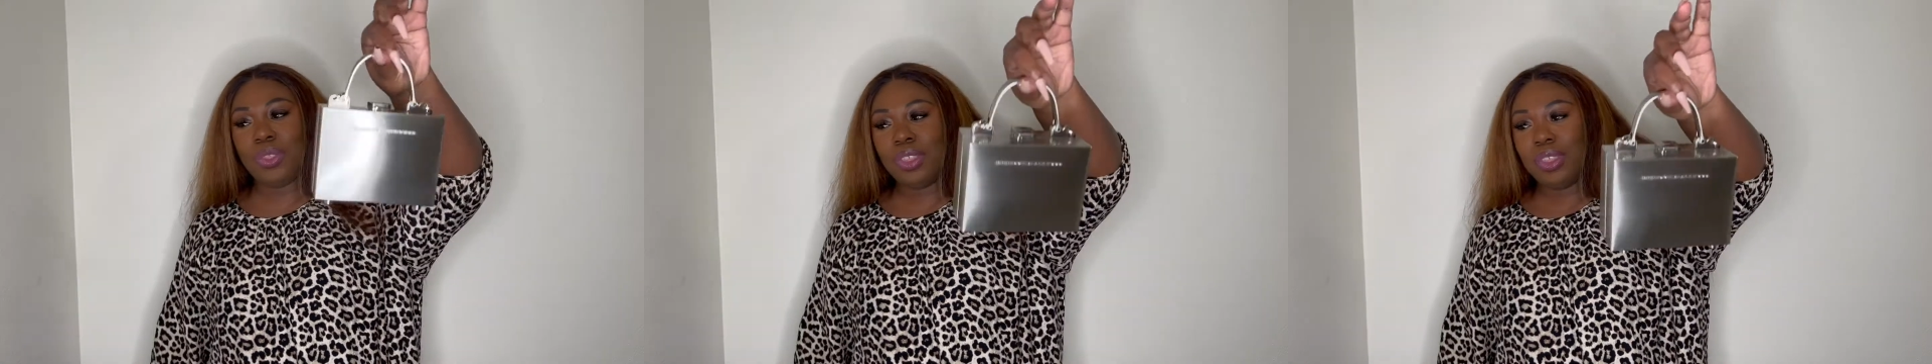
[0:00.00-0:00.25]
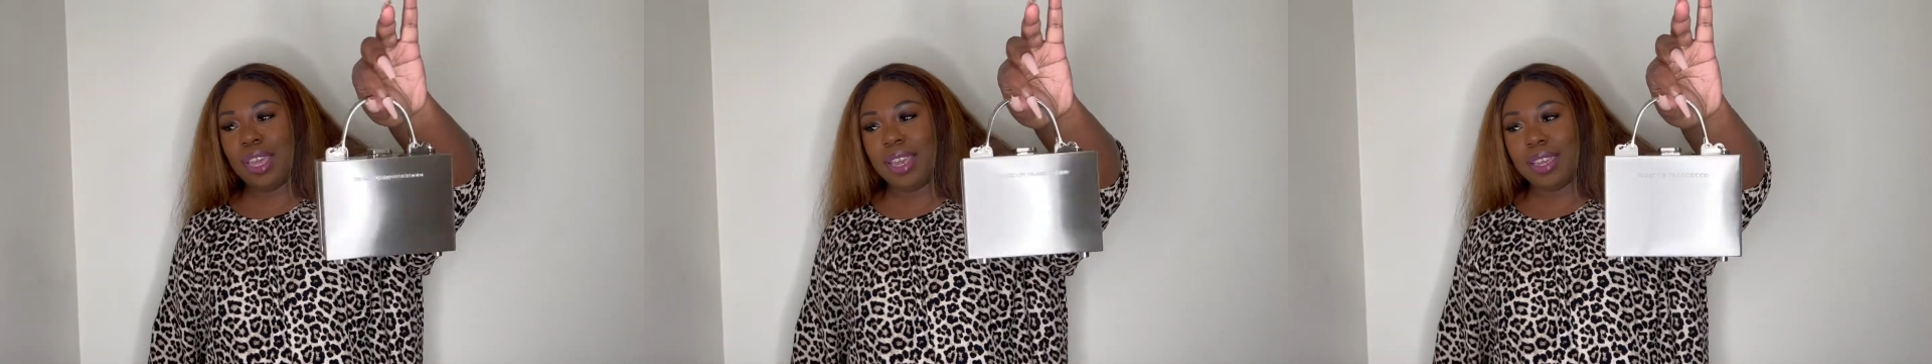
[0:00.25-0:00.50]

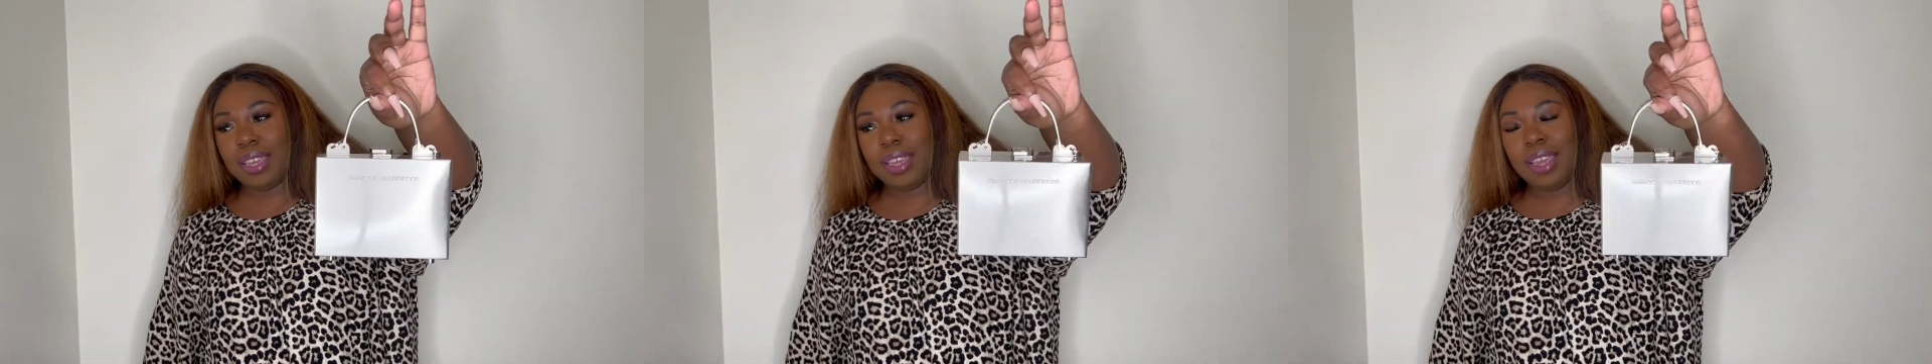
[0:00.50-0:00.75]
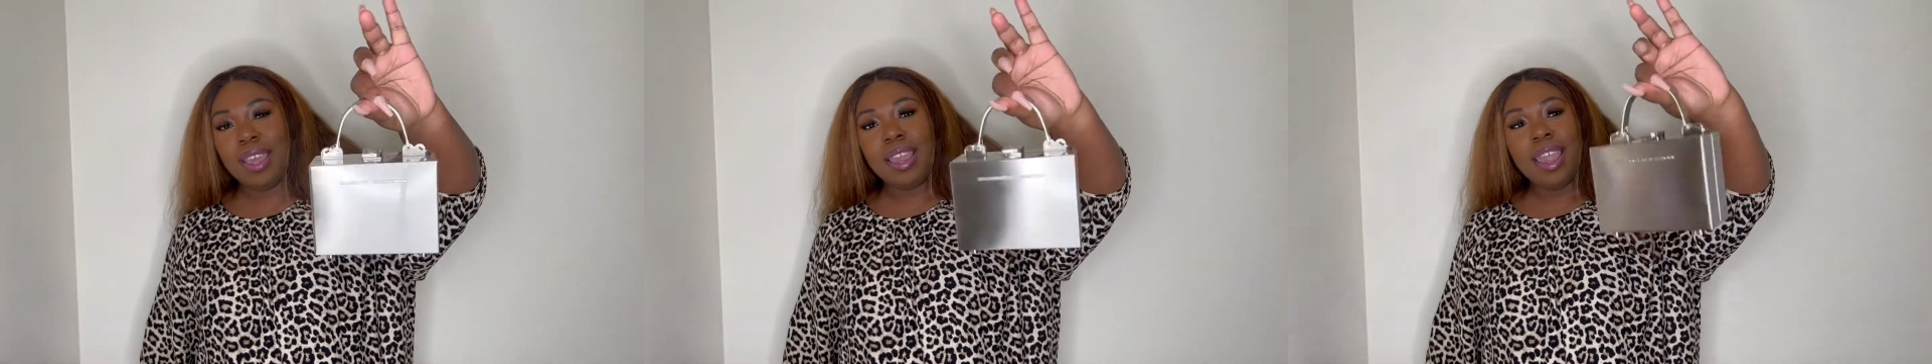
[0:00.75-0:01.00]
thick
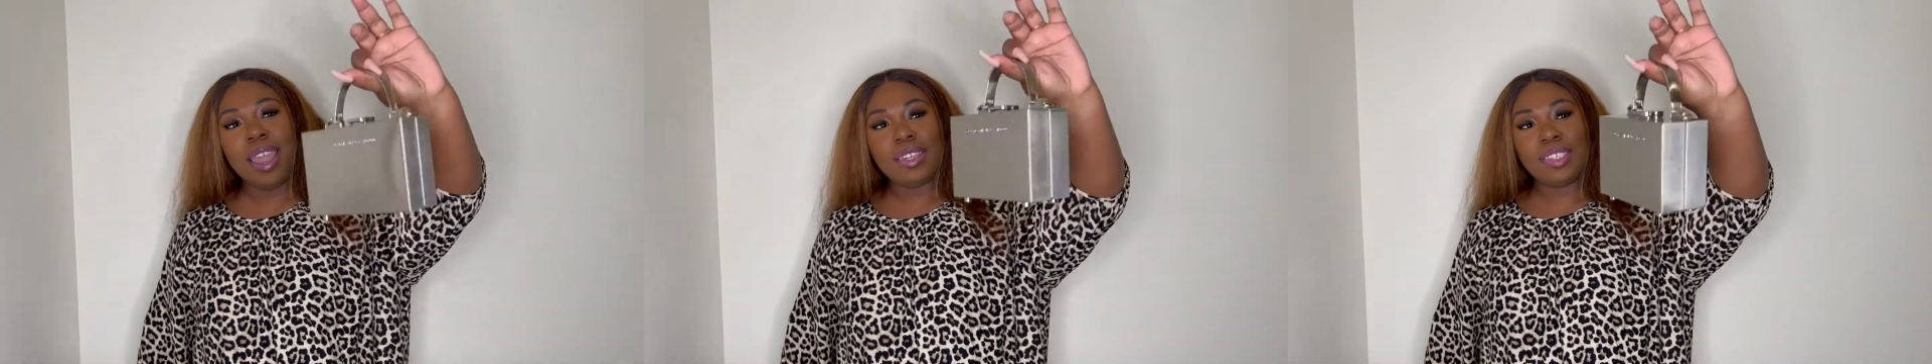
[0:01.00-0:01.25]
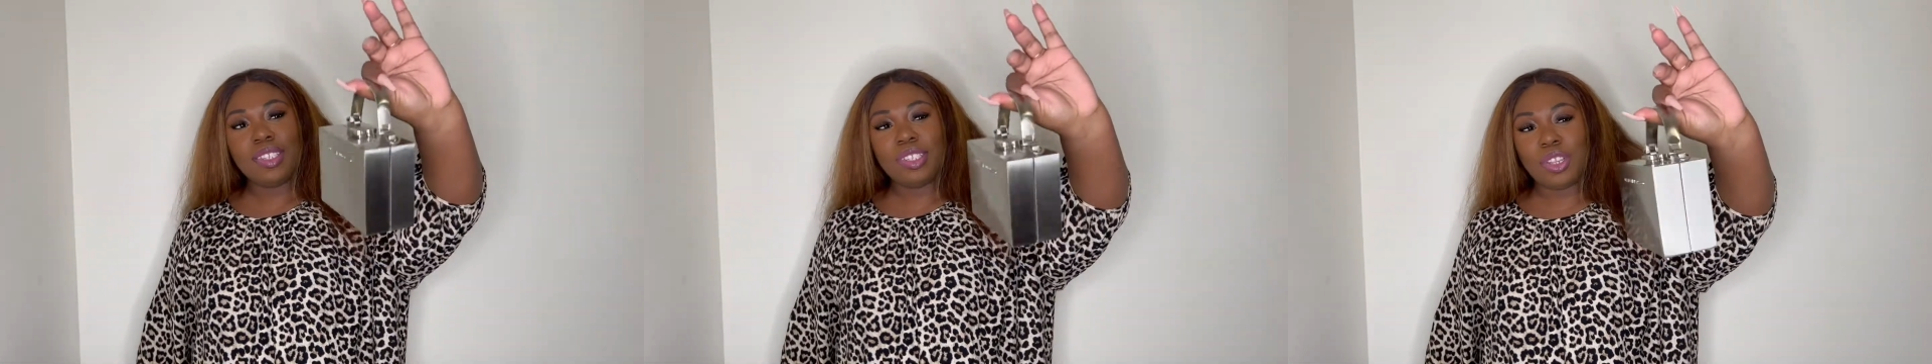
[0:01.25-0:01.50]
and
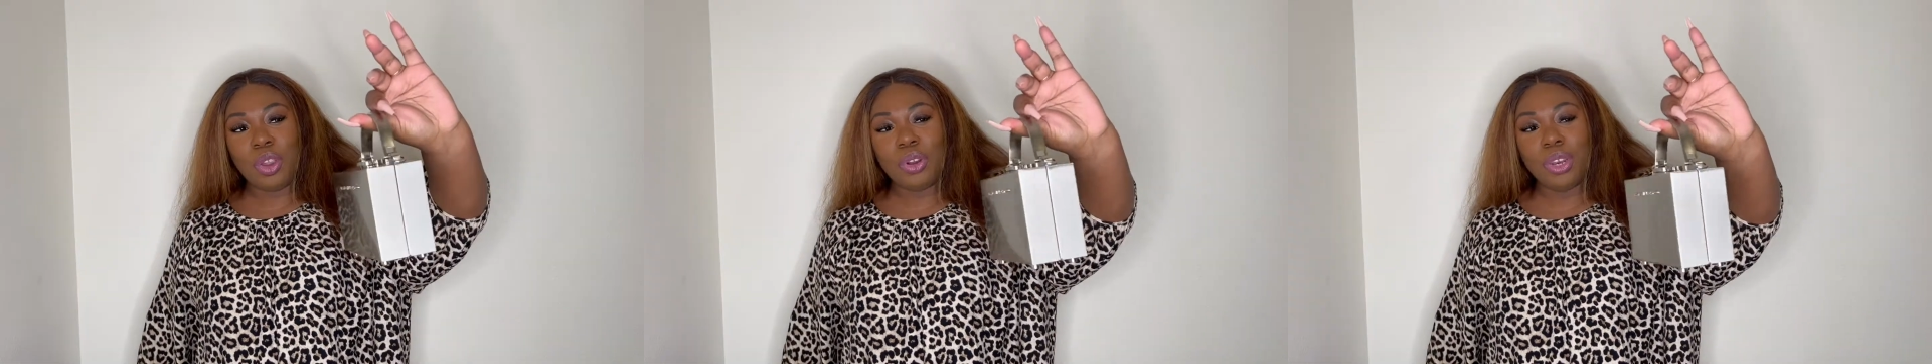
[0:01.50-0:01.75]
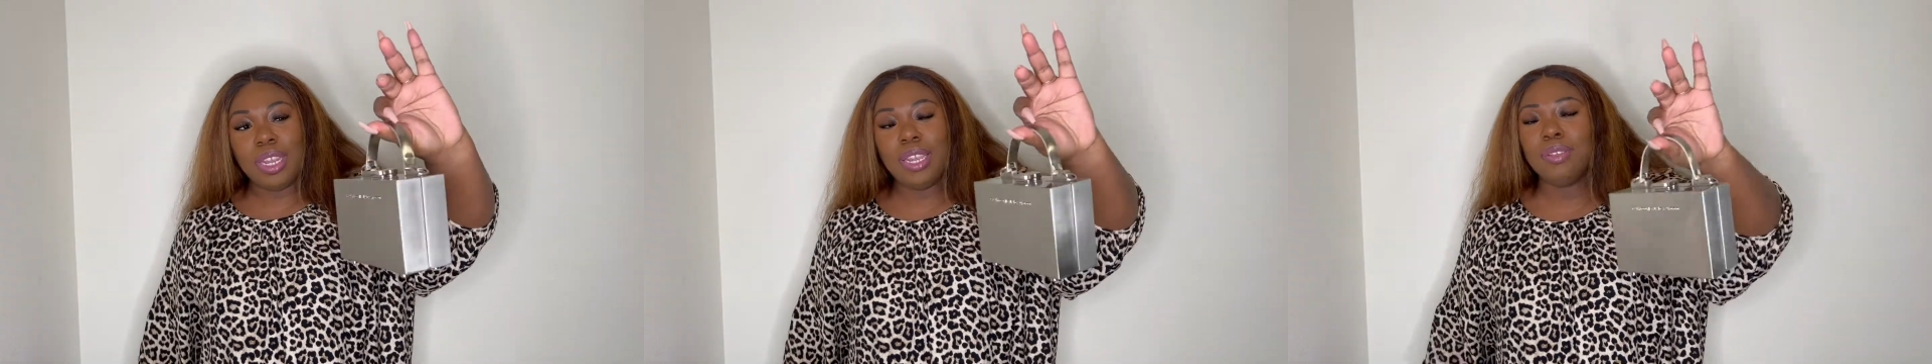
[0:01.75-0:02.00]

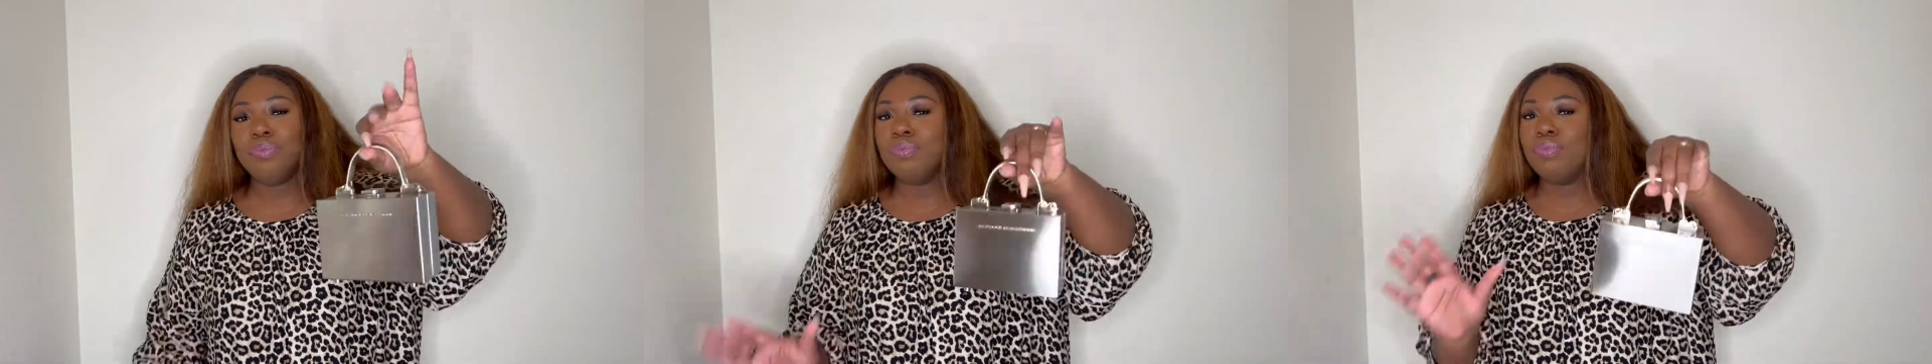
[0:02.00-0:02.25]
sturdy.